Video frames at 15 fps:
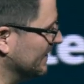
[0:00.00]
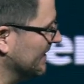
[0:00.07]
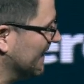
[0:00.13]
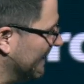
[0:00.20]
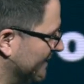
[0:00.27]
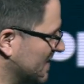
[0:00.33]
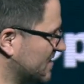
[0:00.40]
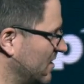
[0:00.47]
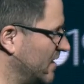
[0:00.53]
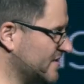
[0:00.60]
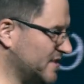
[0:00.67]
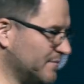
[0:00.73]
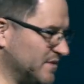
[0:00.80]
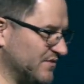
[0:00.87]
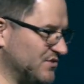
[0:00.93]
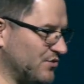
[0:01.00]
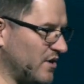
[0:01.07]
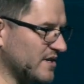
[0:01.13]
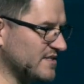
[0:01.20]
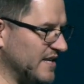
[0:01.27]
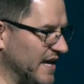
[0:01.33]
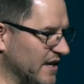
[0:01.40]
And this concept of
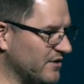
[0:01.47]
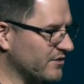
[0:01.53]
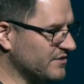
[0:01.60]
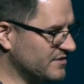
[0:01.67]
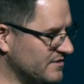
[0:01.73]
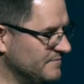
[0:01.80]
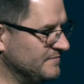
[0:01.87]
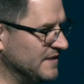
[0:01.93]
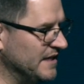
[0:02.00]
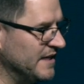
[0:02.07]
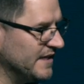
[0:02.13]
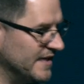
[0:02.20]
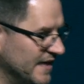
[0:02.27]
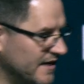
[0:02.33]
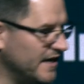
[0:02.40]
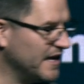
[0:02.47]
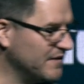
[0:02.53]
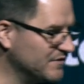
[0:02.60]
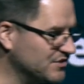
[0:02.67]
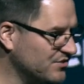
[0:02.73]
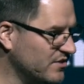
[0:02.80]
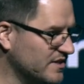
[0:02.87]
trust anchors. Can I have
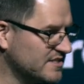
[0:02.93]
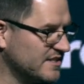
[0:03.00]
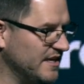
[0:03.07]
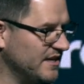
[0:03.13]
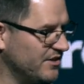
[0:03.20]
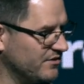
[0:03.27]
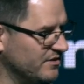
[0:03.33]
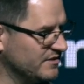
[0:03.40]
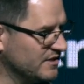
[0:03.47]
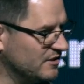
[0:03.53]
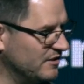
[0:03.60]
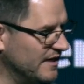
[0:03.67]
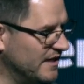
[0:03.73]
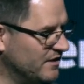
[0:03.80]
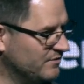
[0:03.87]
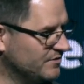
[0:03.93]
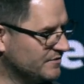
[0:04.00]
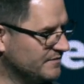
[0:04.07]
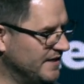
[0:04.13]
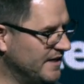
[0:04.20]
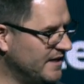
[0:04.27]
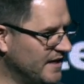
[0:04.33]
a trust anchor in the cloud?
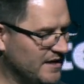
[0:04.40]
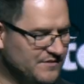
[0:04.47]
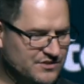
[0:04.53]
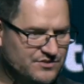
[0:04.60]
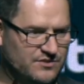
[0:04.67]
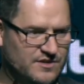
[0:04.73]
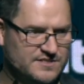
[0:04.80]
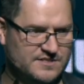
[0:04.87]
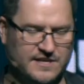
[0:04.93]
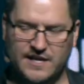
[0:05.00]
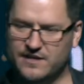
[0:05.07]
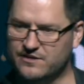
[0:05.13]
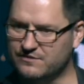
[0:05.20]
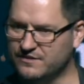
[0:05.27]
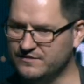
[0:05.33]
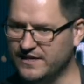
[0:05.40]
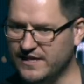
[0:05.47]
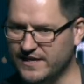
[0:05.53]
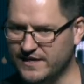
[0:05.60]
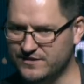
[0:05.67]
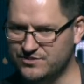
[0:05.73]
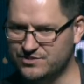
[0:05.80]
Can I have a trust anchor in the
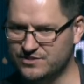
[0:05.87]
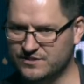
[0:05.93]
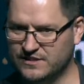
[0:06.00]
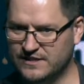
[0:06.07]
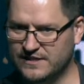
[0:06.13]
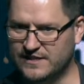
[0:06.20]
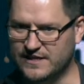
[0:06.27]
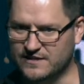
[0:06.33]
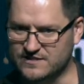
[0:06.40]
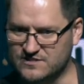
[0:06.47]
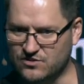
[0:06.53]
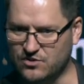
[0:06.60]
edge? And as